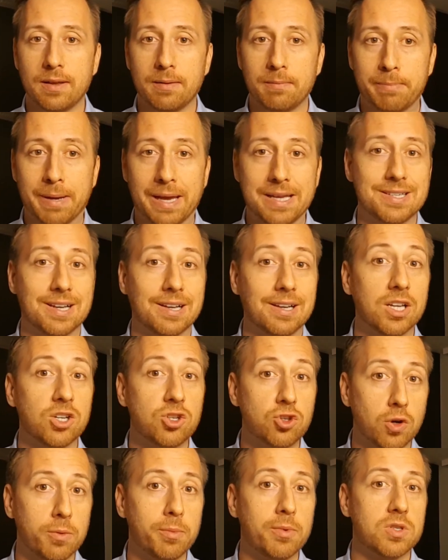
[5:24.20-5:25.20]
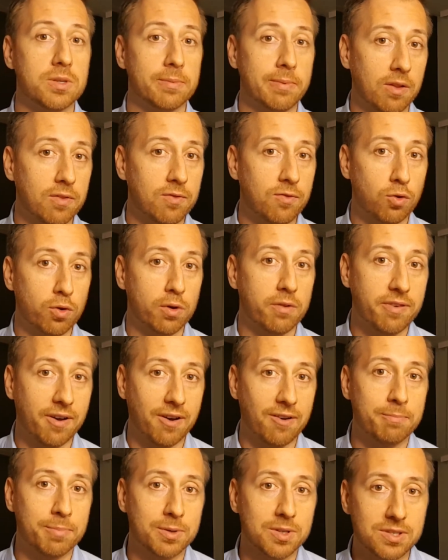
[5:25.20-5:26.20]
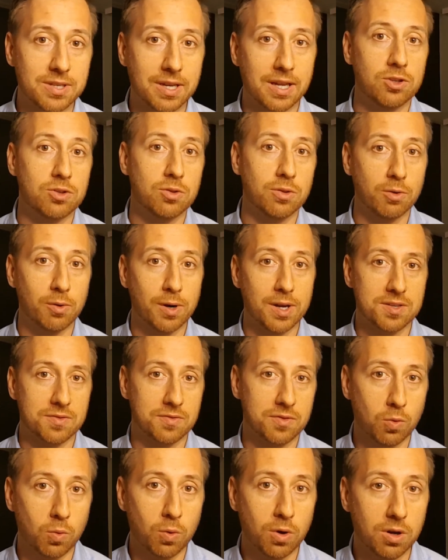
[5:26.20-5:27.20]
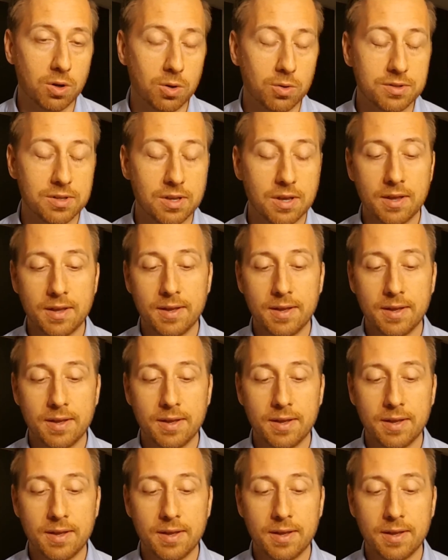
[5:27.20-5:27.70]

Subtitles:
basically attributes about 45% to the rest of the world,